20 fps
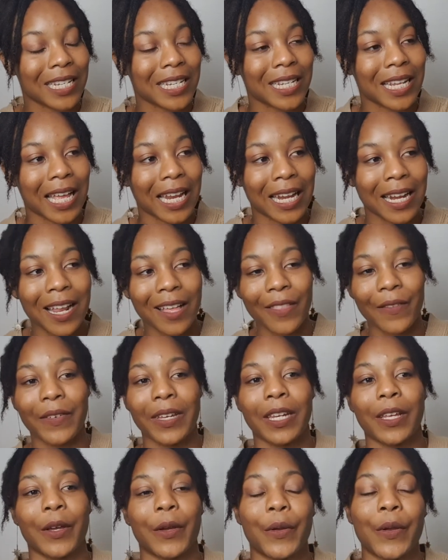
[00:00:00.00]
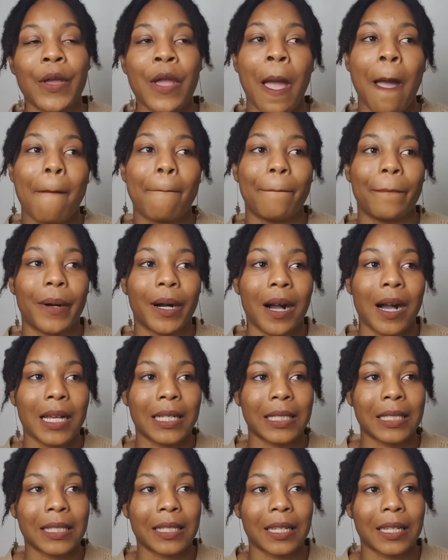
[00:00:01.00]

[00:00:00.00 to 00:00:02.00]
another video, but